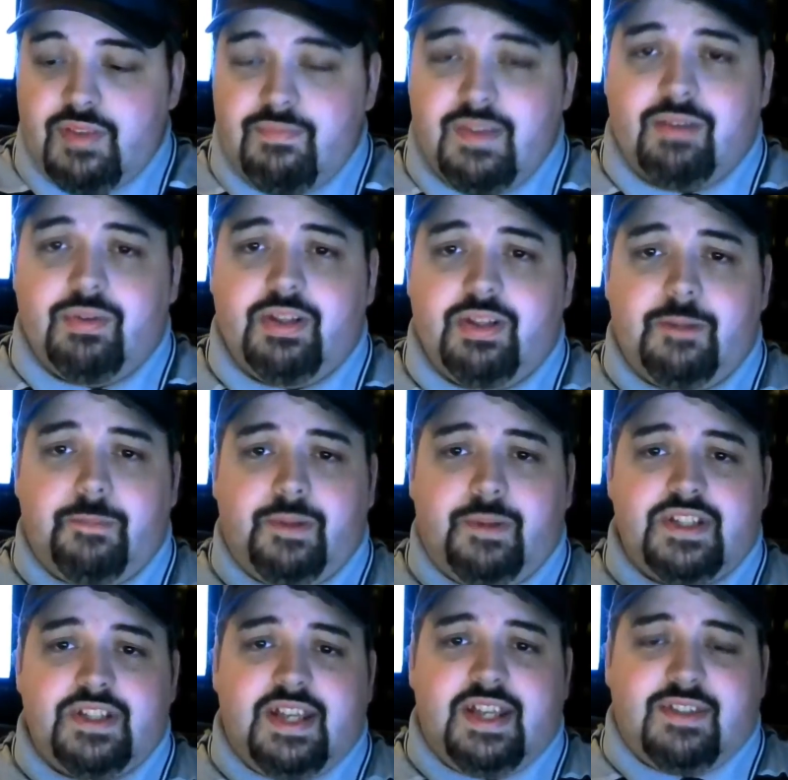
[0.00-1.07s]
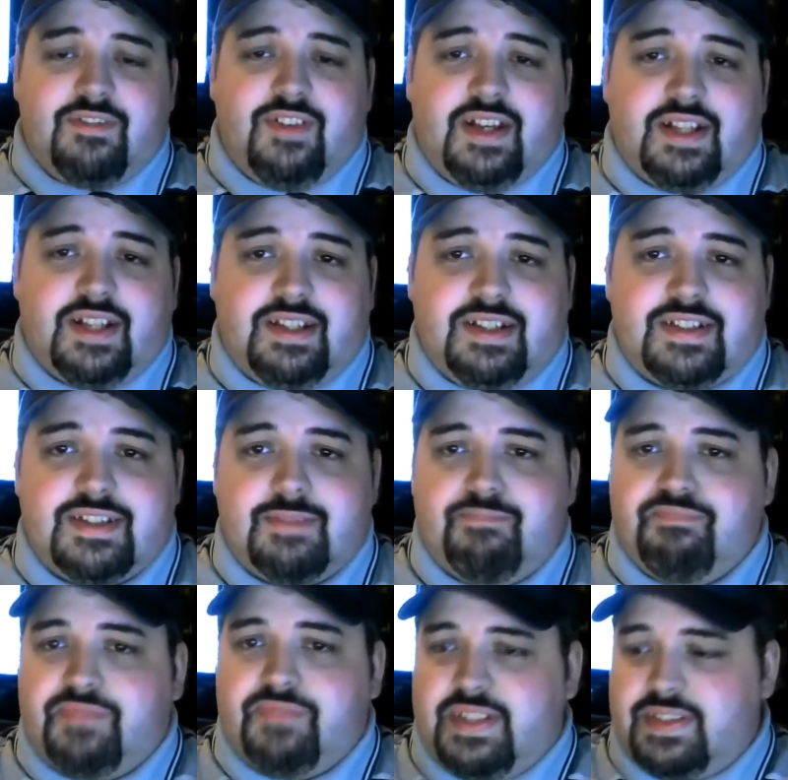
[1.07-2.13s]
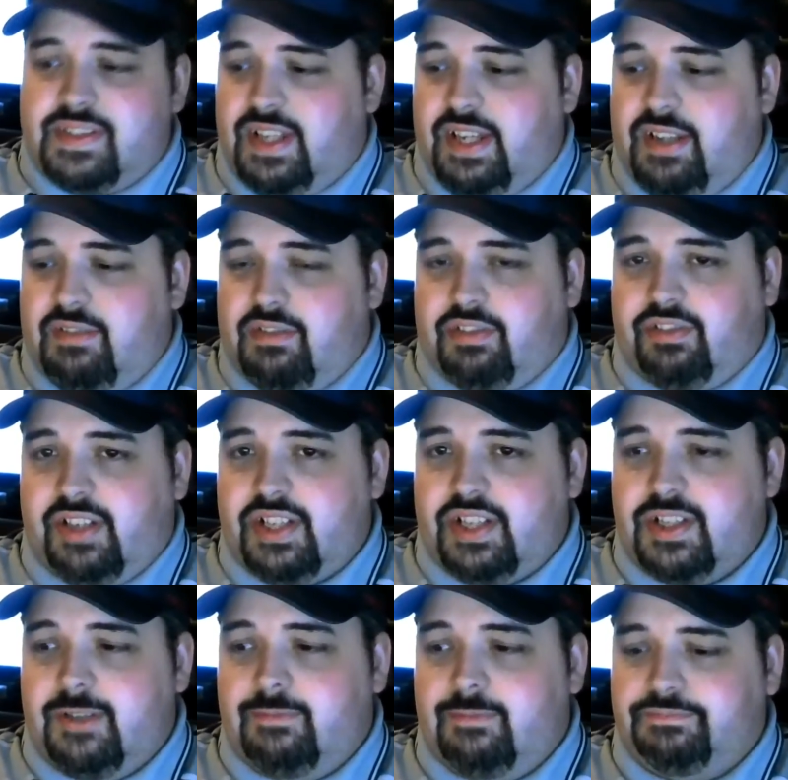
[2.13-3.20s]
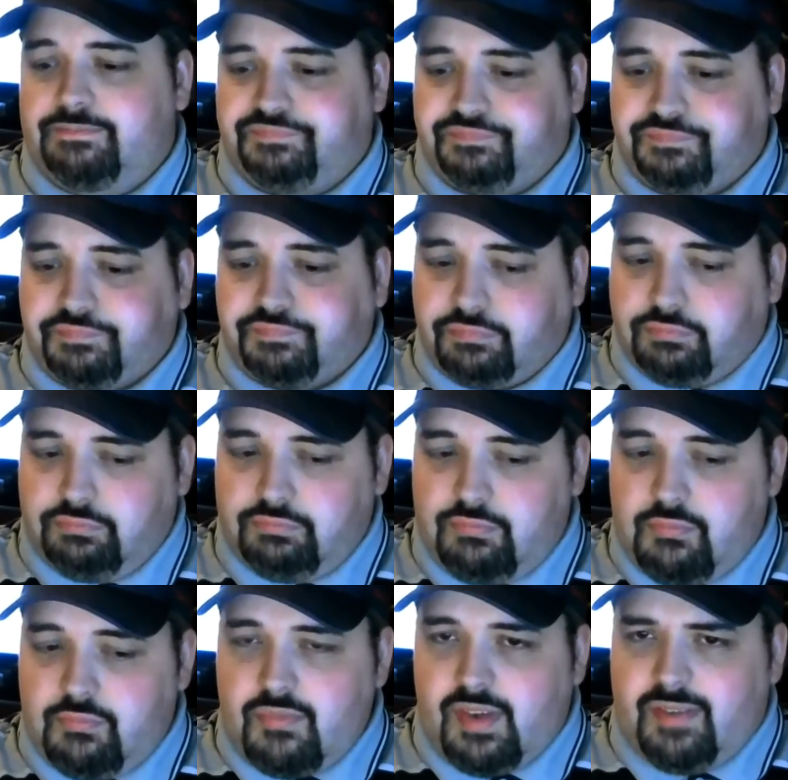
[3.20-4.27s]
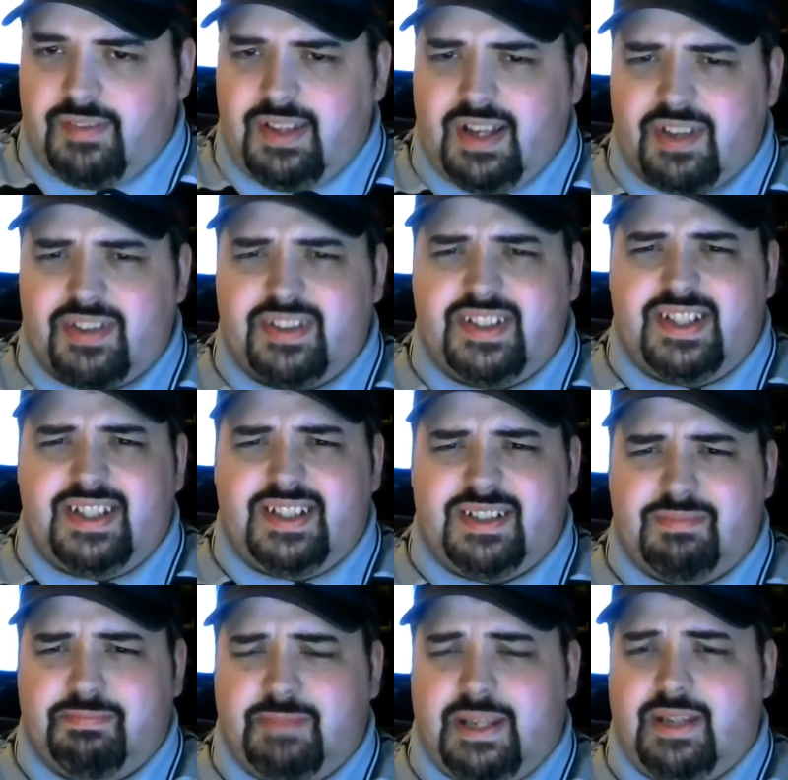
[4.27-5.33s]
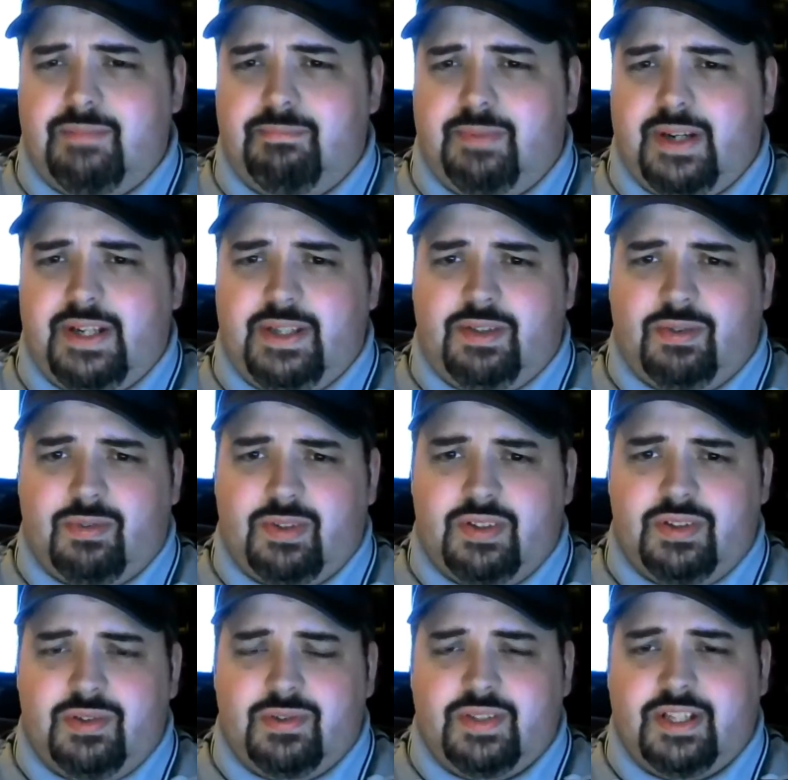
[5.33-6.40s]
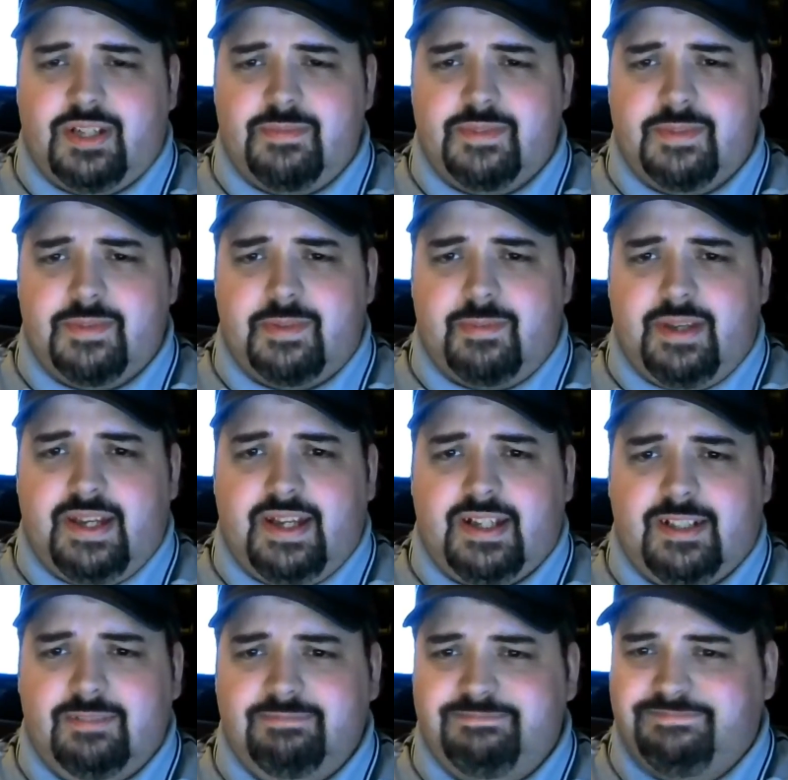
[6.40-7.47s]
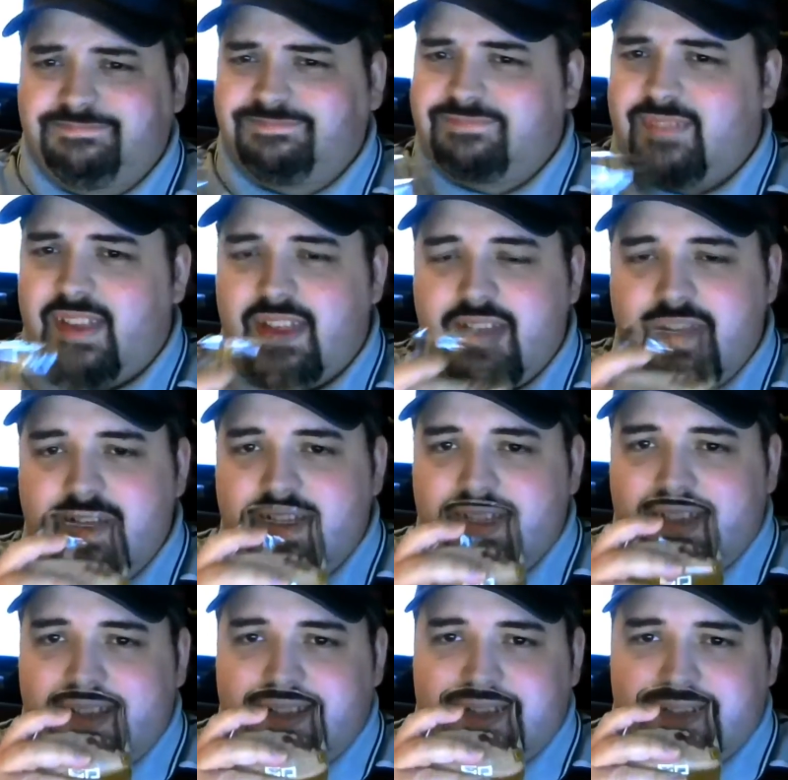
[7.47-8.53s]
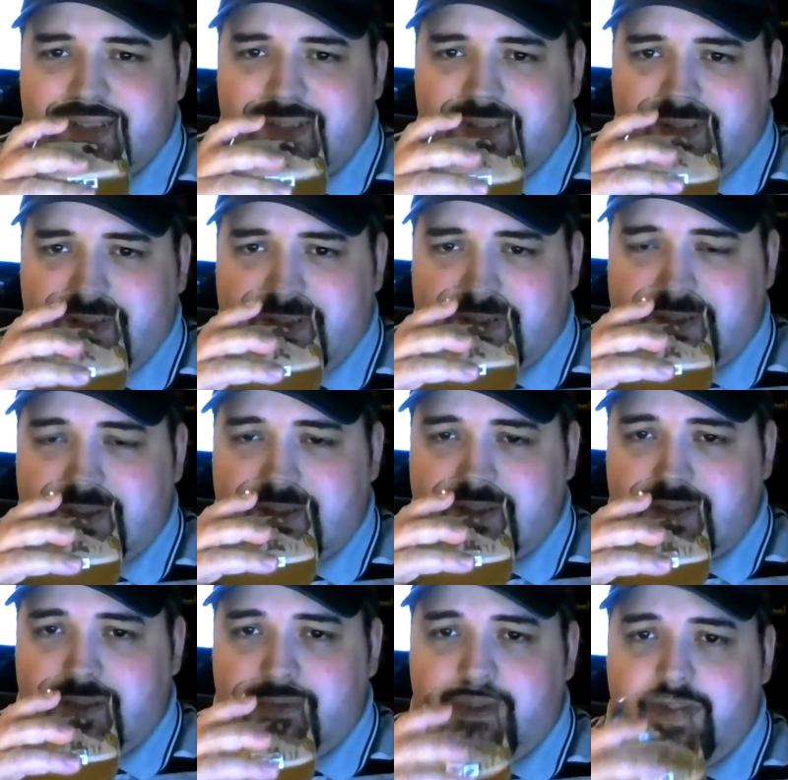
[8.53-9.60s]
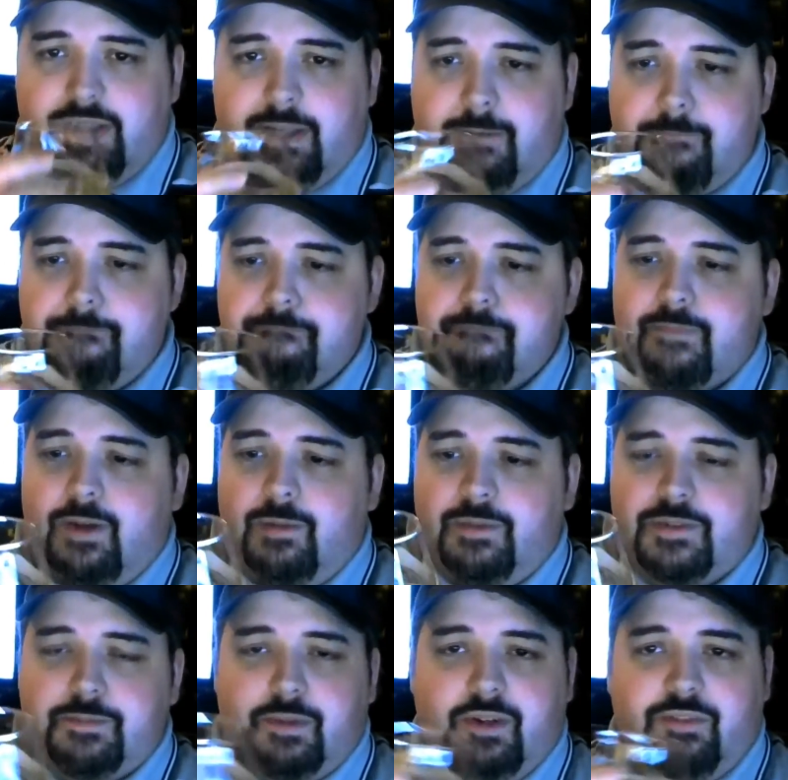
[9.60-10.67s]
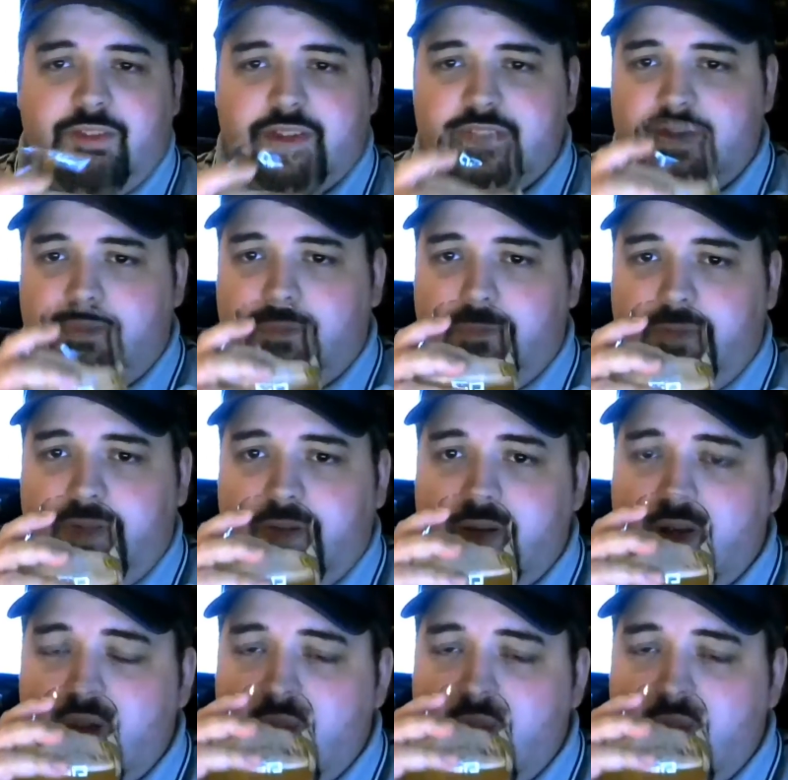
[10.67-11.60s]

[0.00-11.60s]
I really appreciate the fact that it's light, refreshing. Other than that big bready corn note that comes up in the back, it's a really almost perfect summer beer.